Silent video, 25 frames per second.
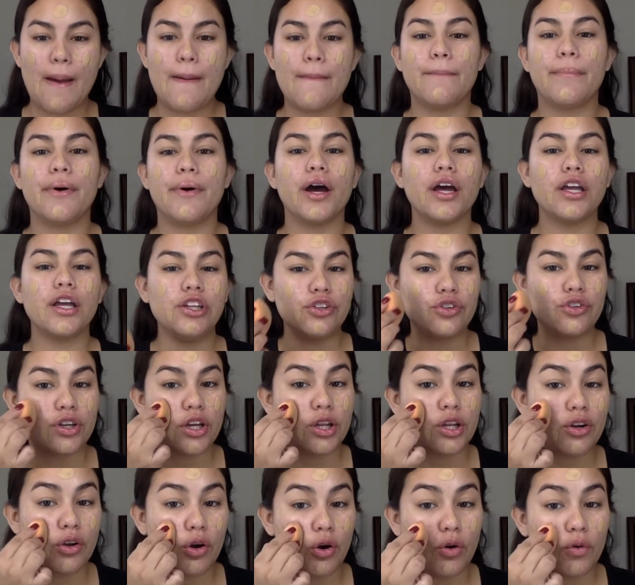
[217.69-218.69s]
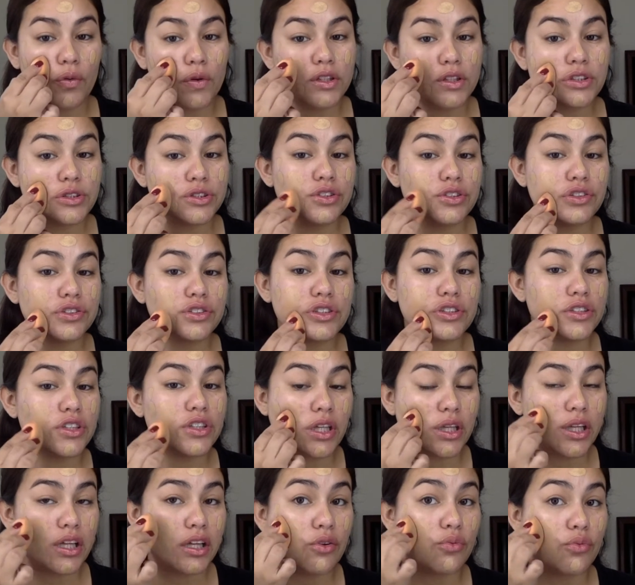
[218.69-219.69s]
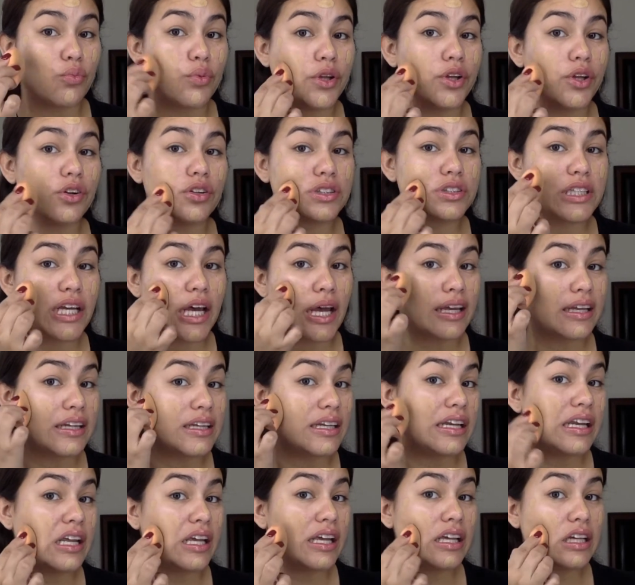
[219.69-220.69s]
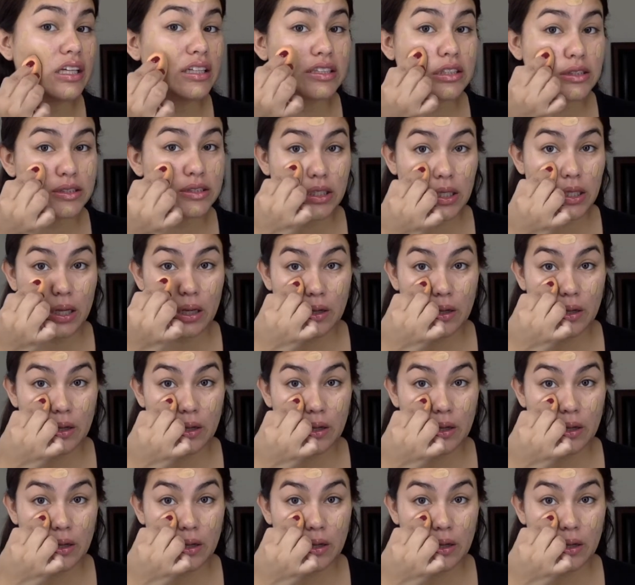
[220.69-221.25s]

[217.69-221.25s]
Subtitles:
but you can always use the Real Techniques